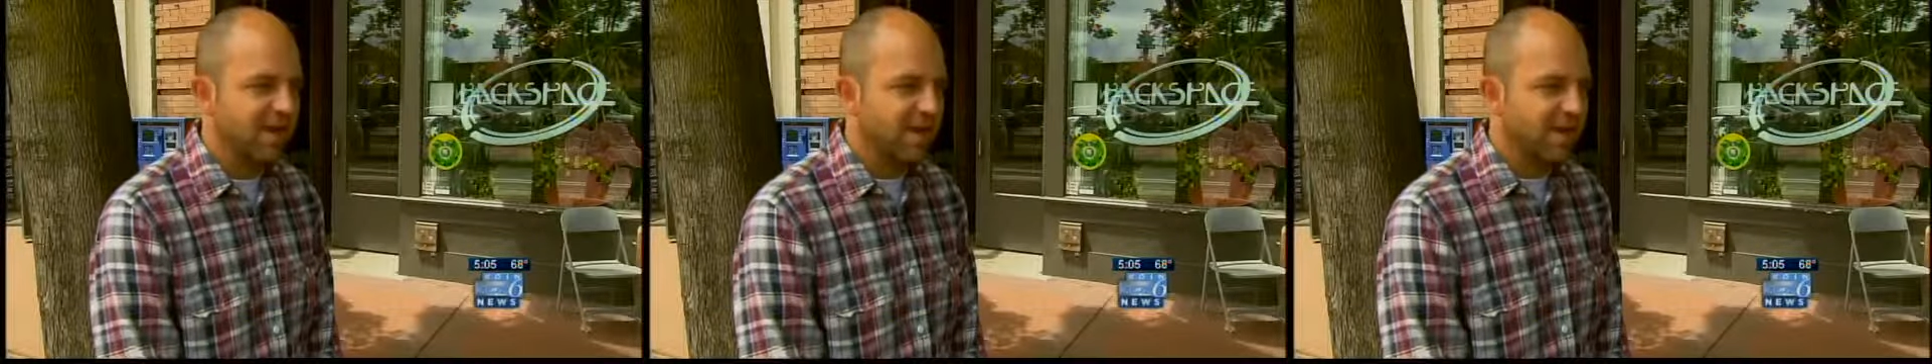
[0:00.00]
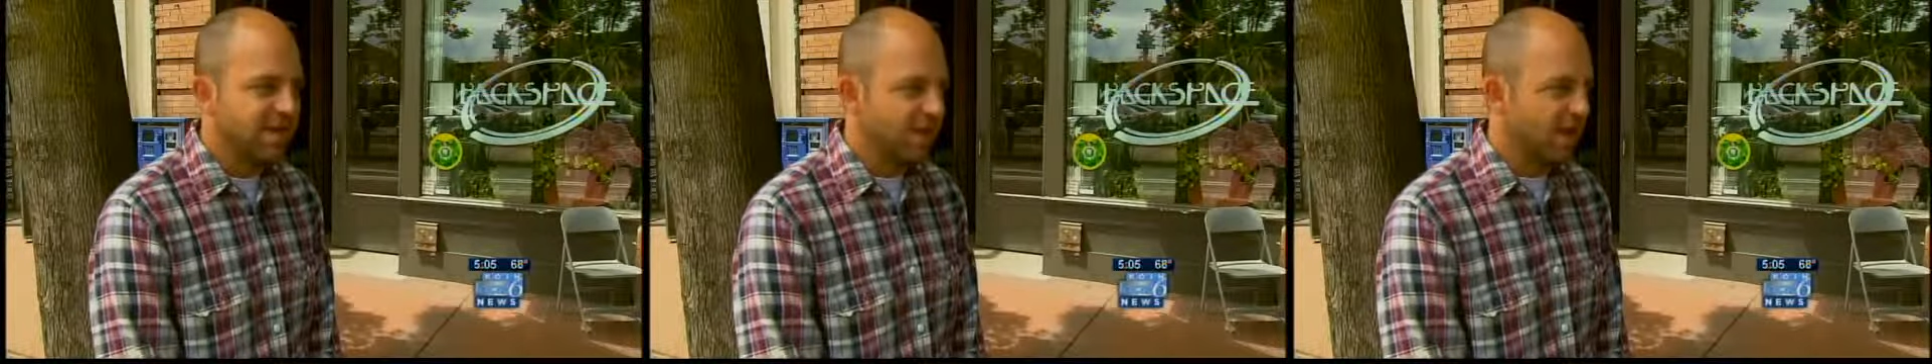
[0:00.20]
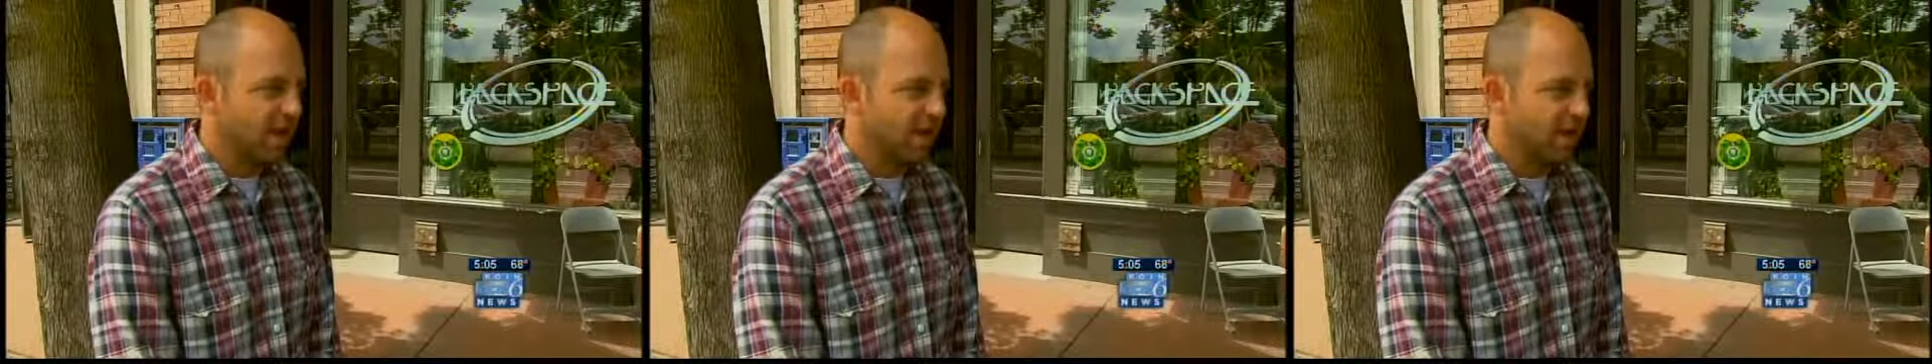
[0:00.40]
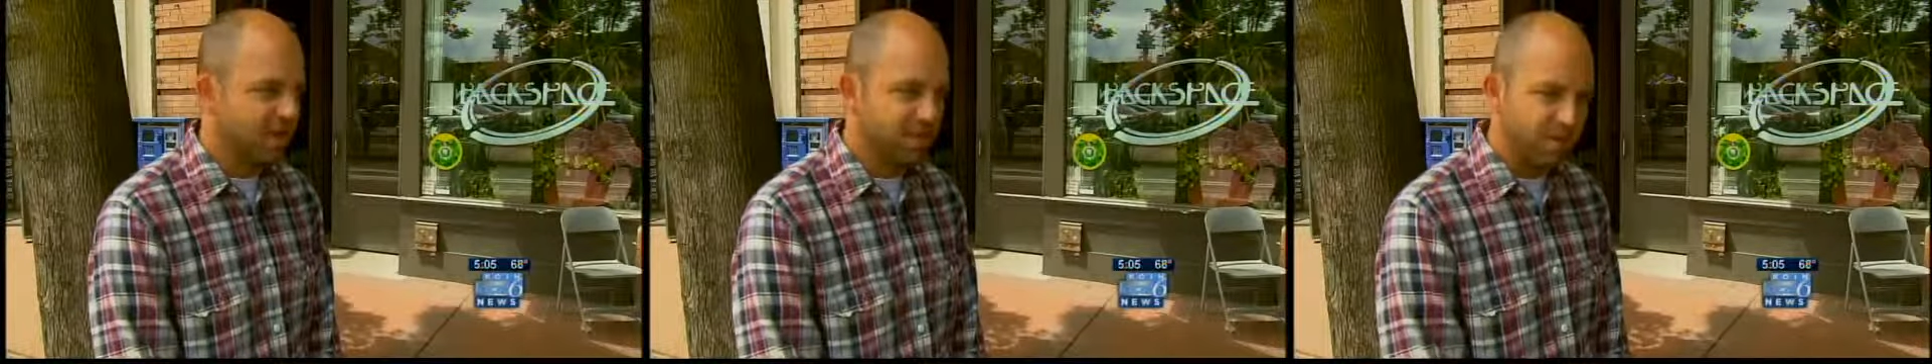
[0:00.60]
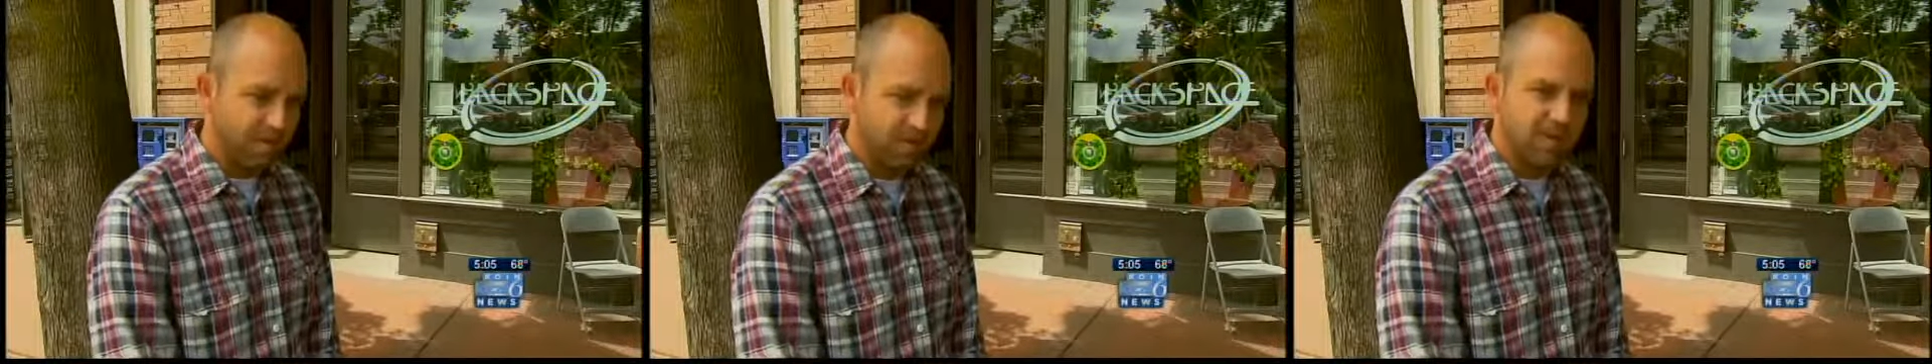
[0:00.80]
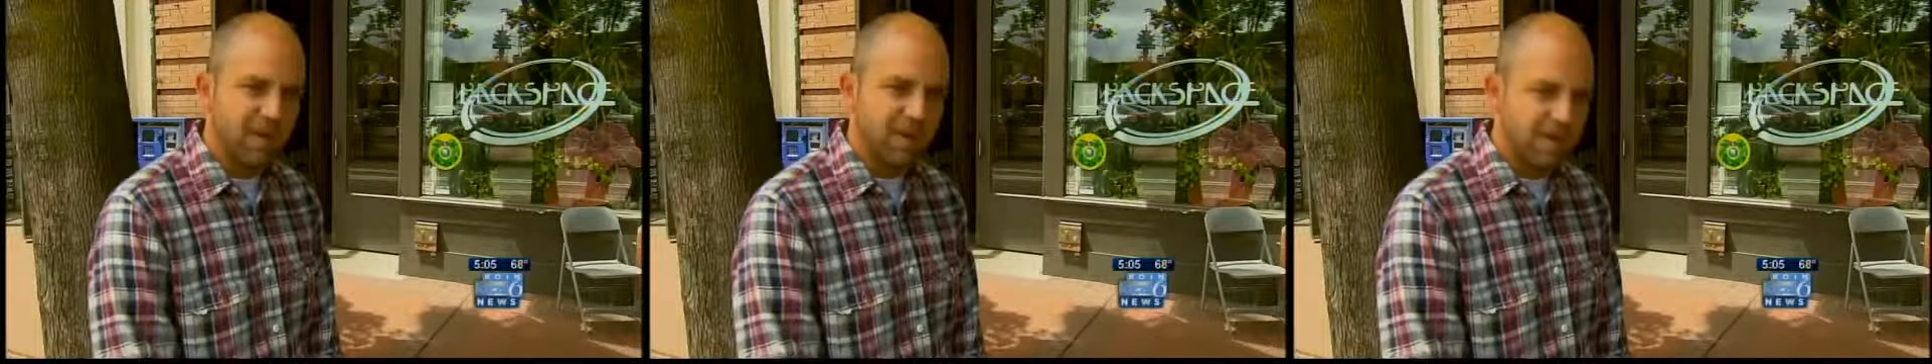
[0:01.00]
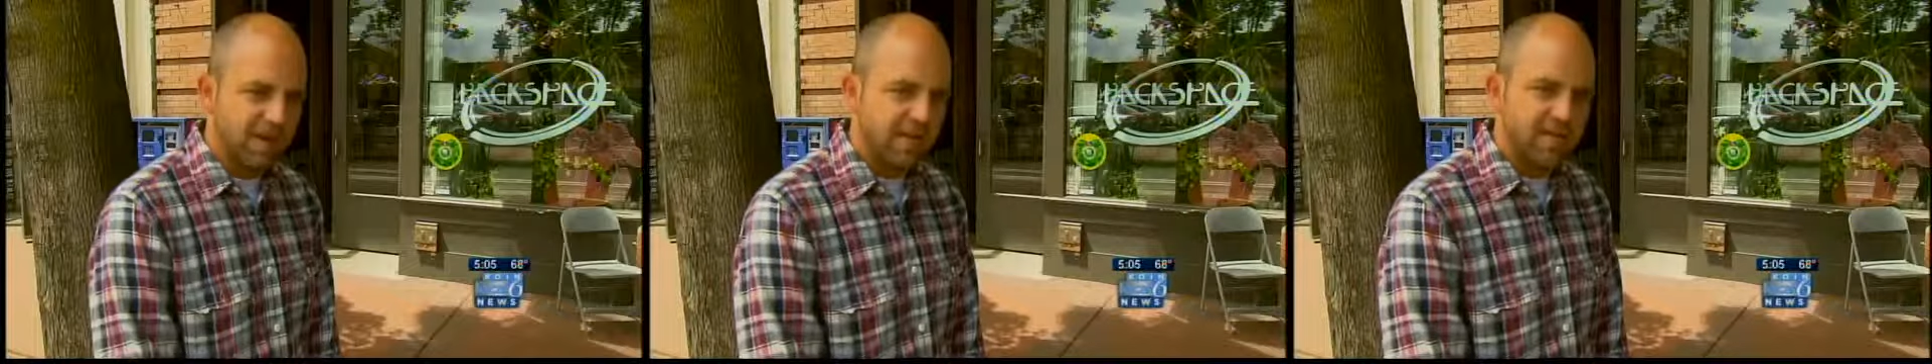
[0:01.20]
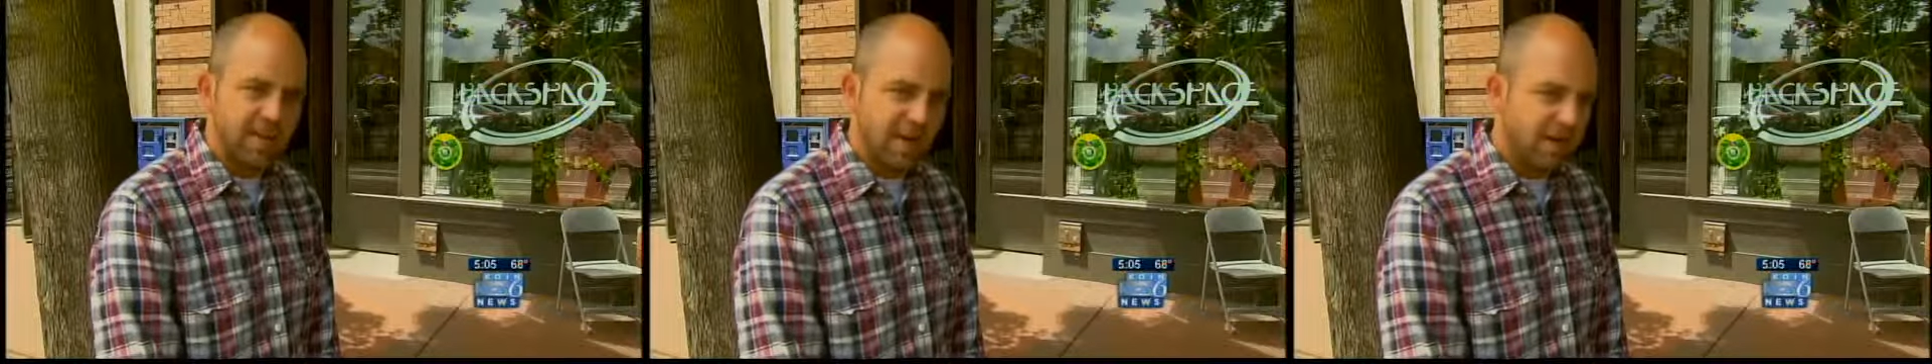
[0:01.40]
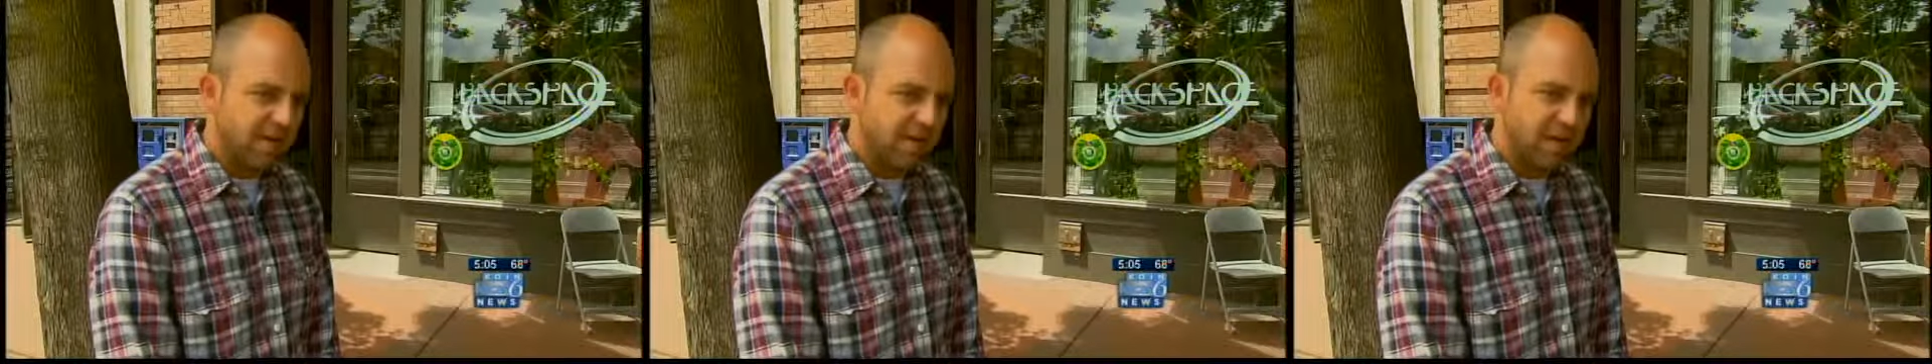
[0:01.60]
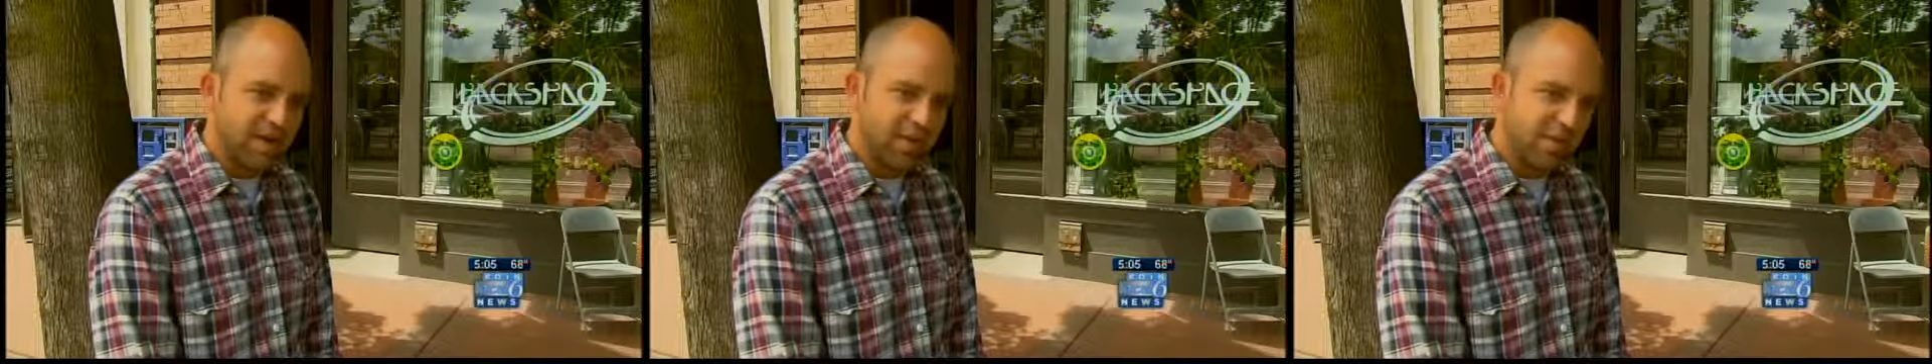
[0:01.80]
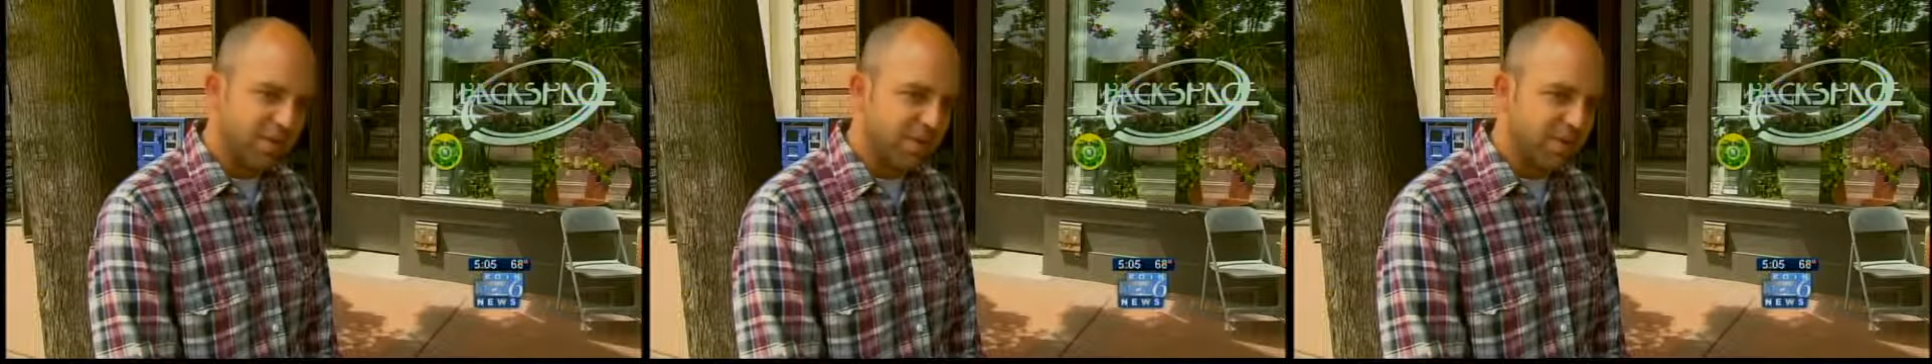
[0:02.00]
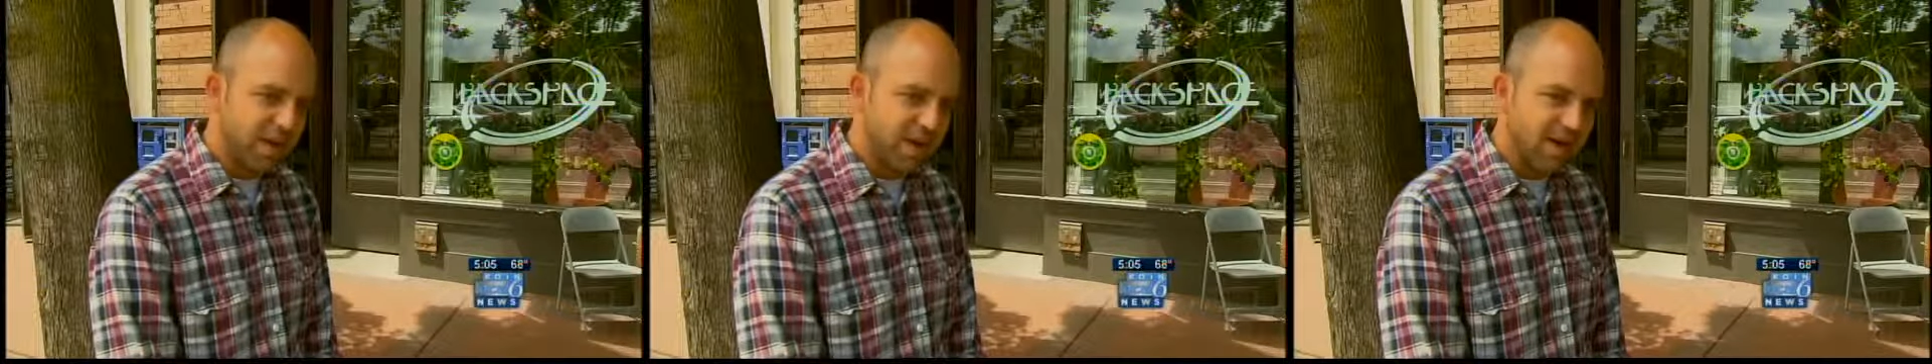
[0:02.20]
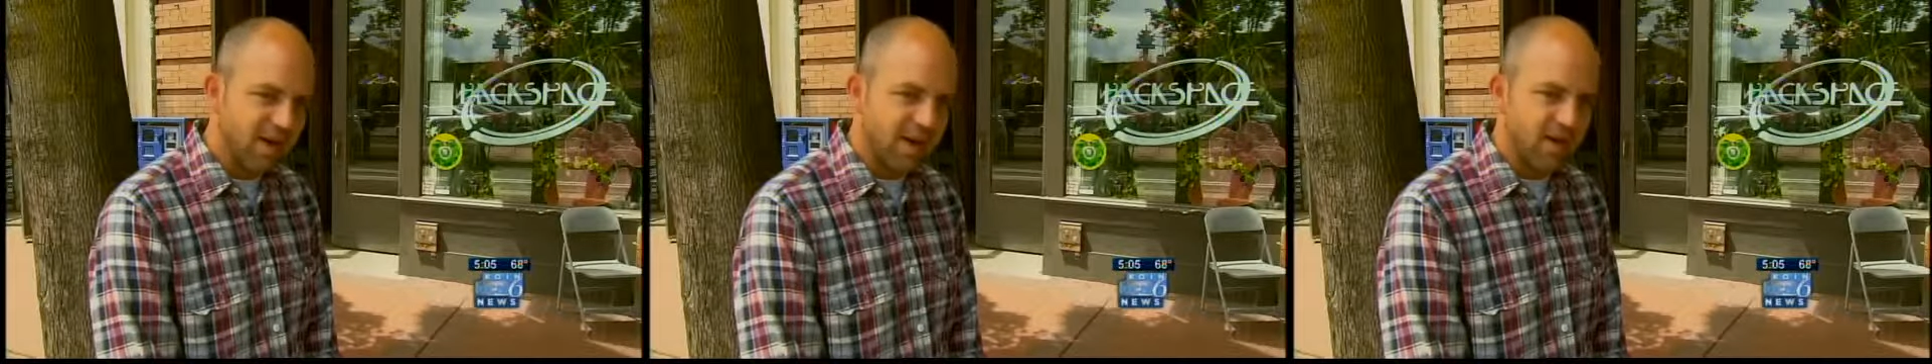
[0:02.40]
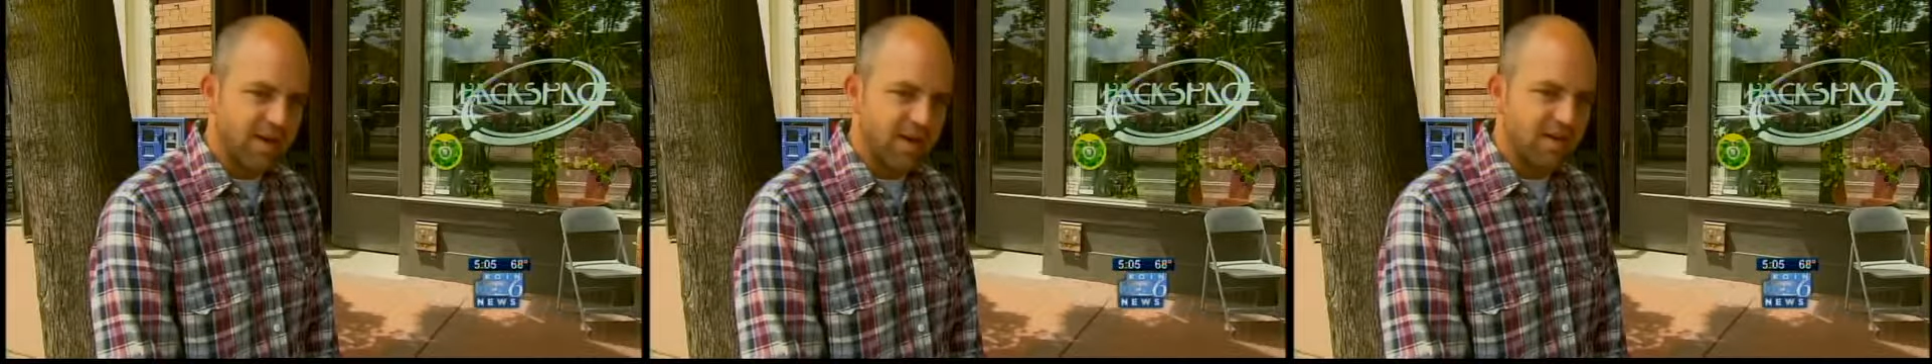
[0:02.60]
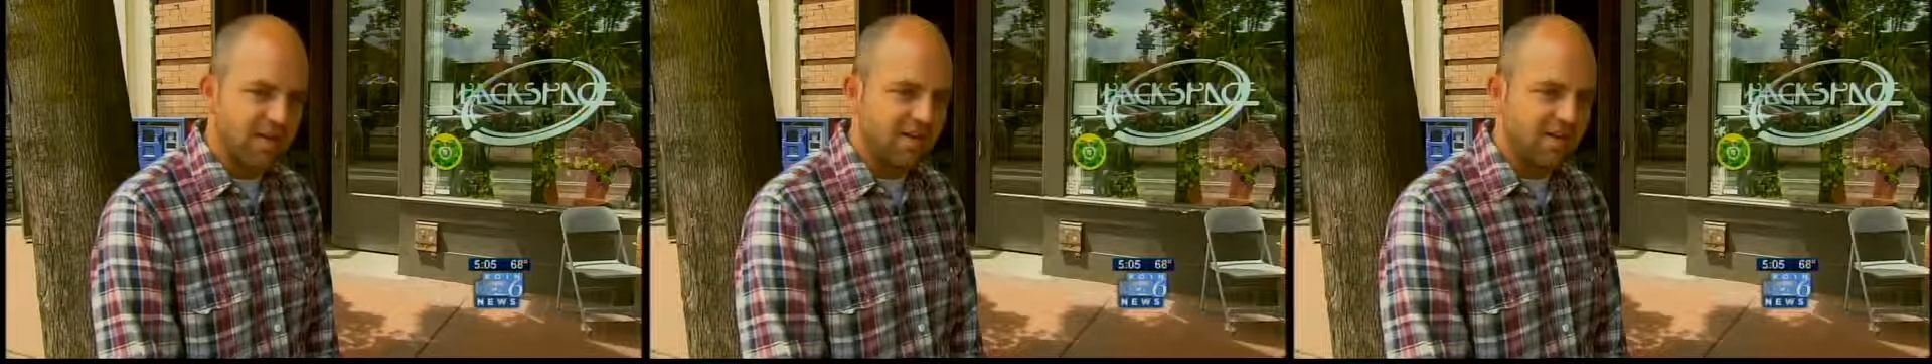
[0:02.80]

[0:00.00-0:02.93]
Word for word: saw him and said, hey, you're not supposed to be here.